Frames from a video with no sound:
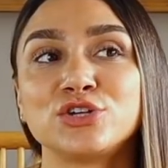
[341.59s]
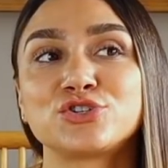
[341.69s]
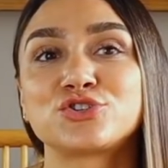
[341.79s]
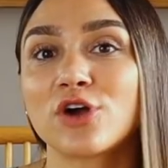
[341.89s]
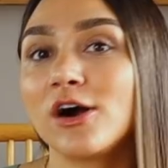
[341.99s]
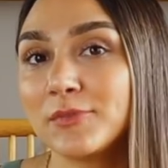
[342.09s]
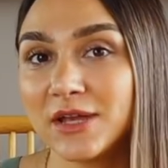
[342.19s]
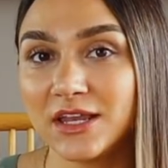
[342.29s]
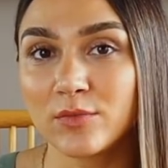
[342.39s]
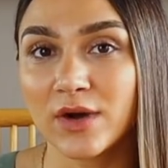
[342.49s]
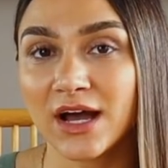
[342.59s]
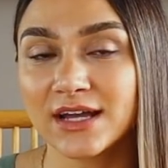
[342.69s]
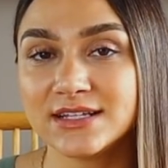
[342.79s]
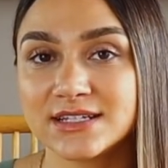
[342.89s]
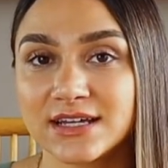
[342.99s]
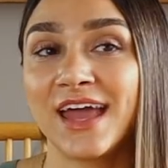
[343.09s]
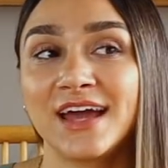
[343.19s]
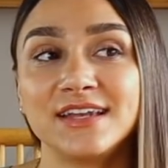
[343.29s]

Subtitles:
strong meaning behind it,